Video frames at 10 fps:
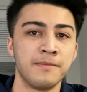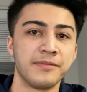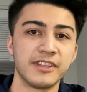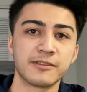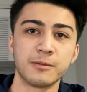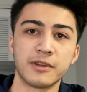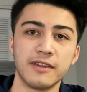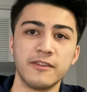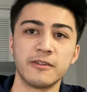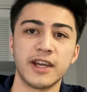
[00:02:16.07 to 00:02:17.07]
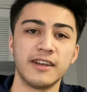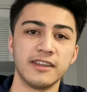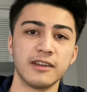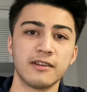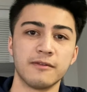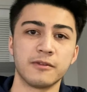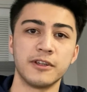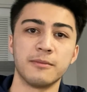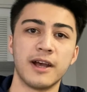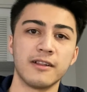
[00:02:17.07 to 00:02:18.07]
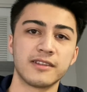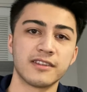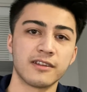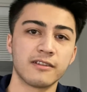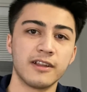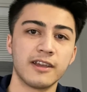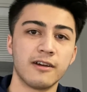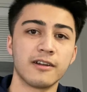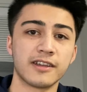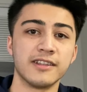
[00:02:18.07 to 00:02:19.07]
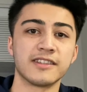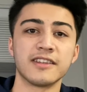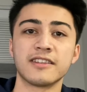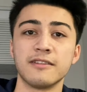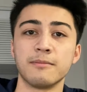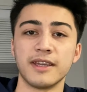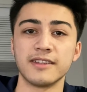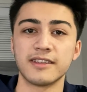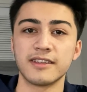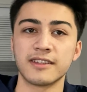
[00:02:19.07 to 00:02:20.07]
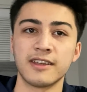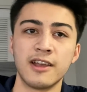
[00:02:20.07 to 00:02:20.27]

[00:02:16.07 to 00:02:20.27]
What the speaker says: This will give you an idea of what your balances look like on a consistent basis,